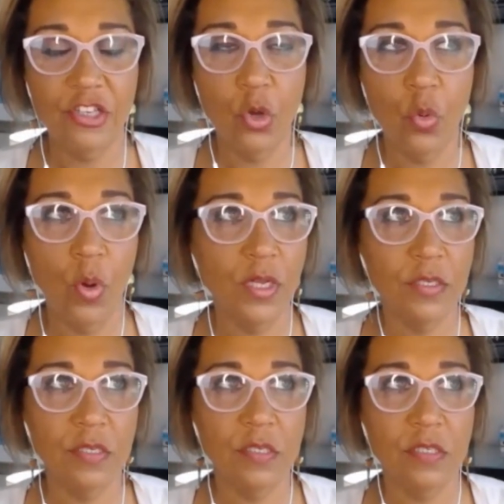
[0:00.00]
So what
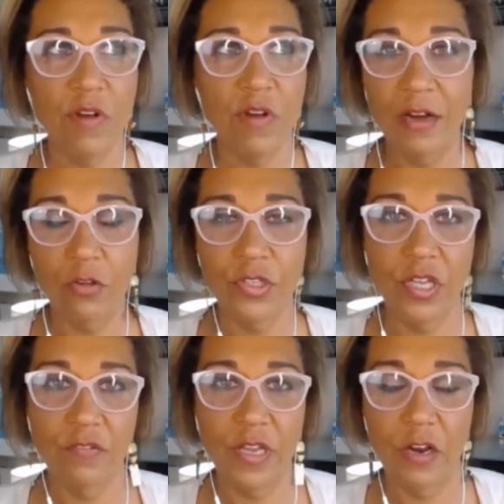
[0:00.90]
radical
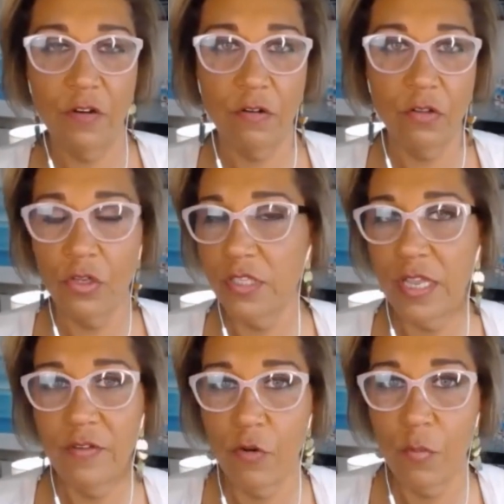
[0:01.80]
self-care looks
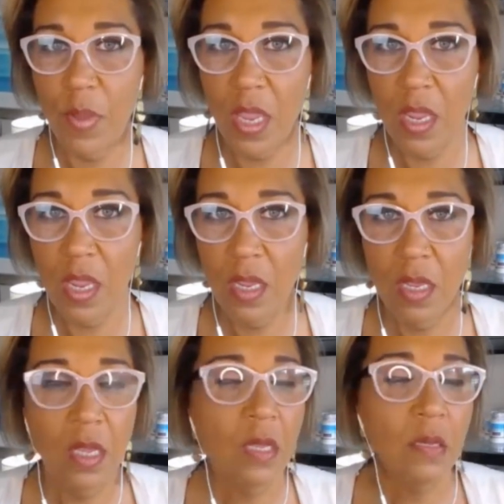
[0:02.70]
like for me
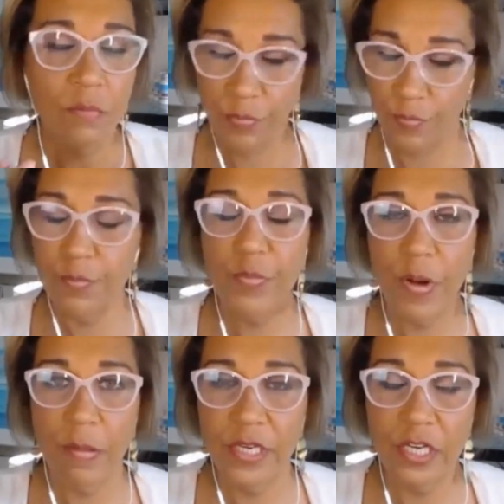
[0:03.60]

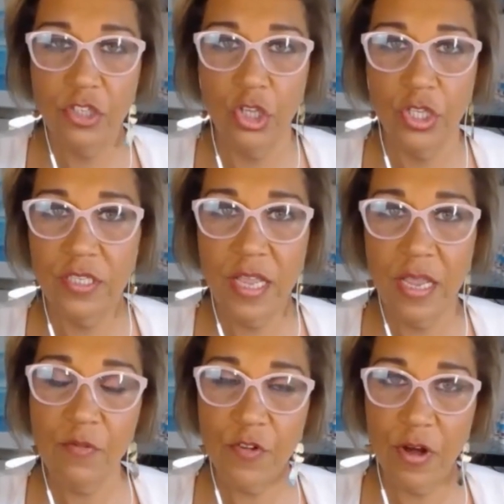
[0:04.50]
probably doesn't look the
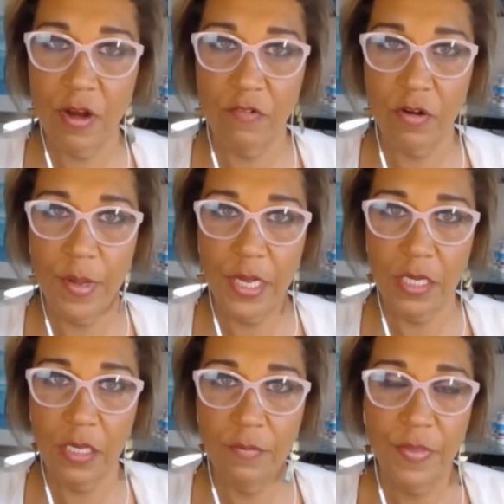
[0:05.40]
same for everybody.